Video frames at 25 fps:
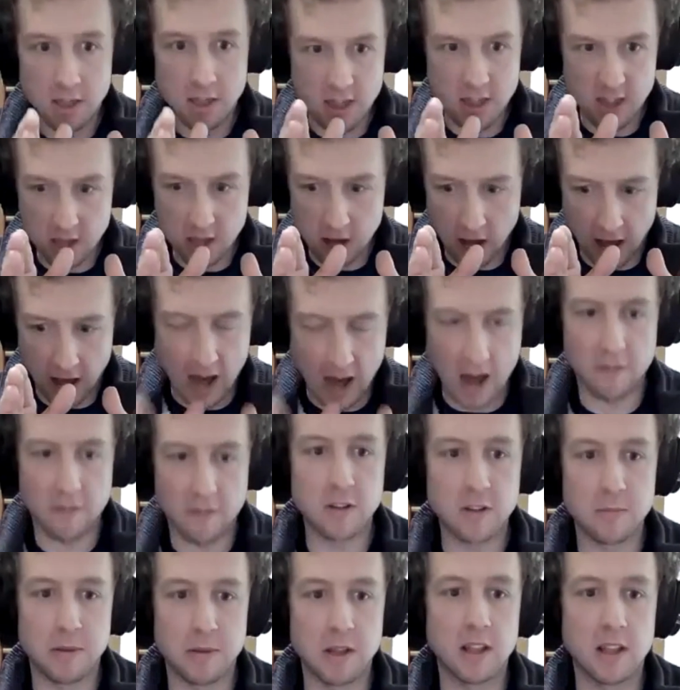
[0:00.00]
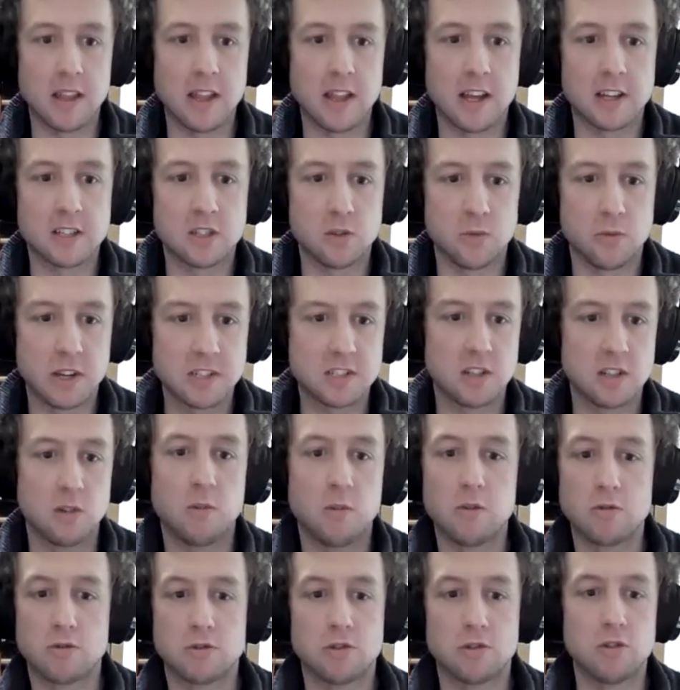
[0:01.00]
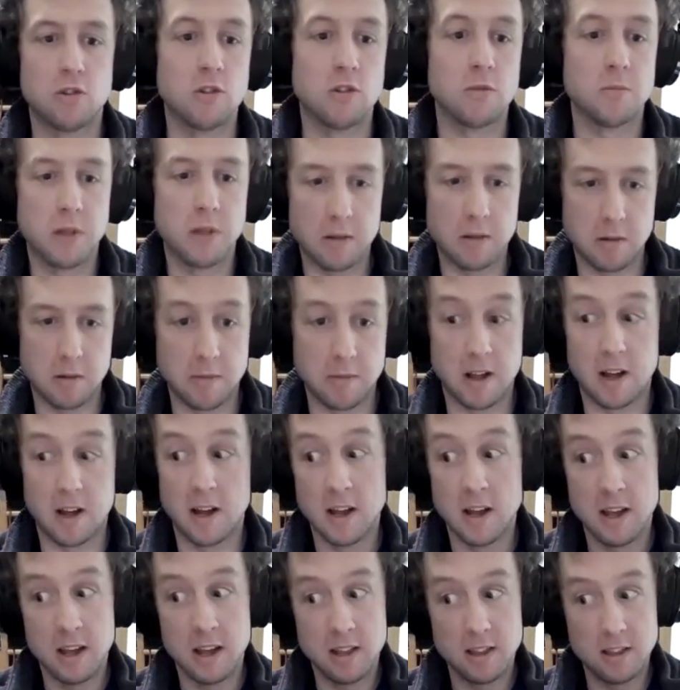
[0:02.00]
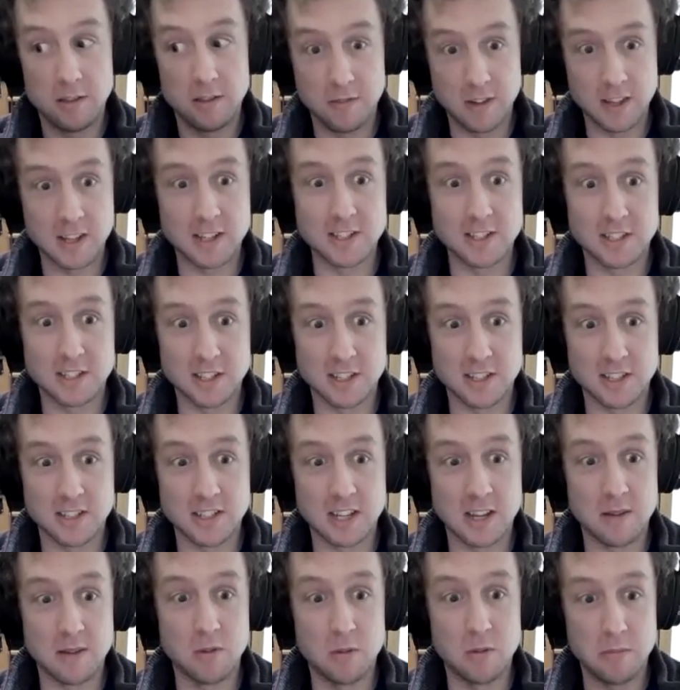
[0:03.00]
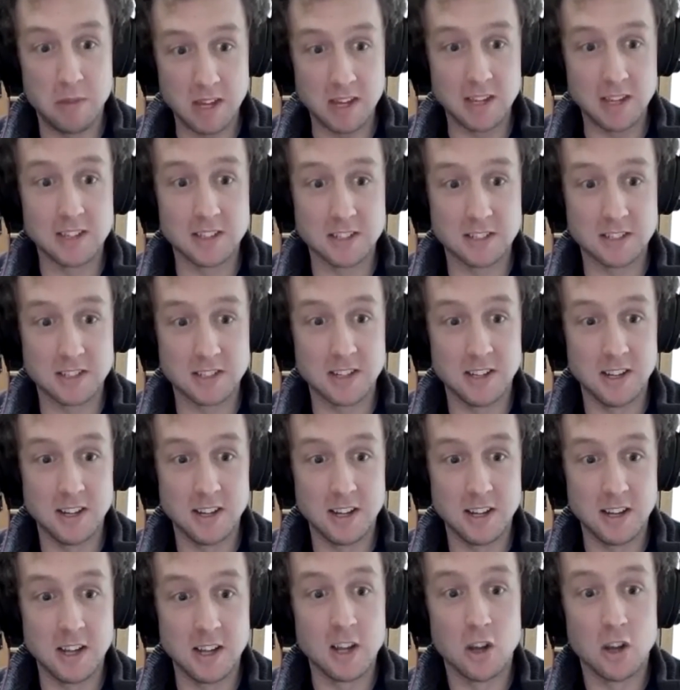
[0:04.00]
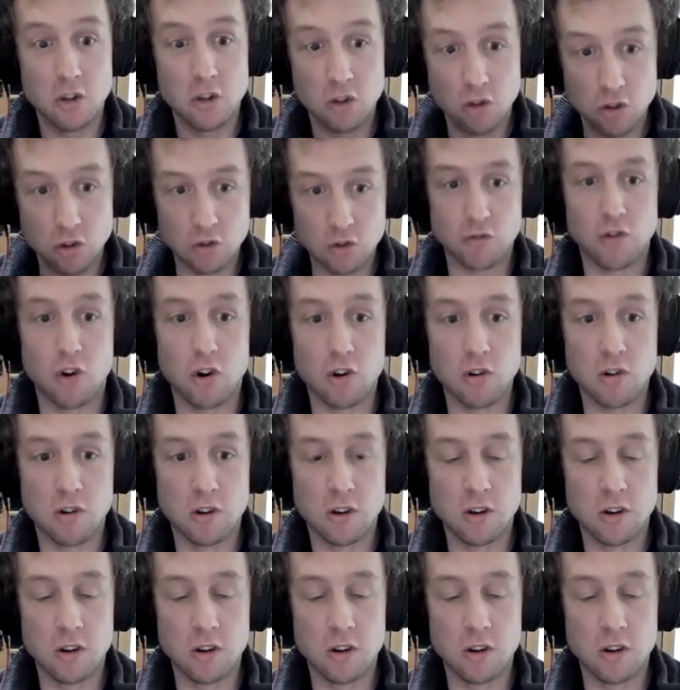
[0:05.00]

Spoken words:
You have to be like this. The Western world's wrong, blah, blah, blah. The vegans are the same with meat eaters. You're wrong.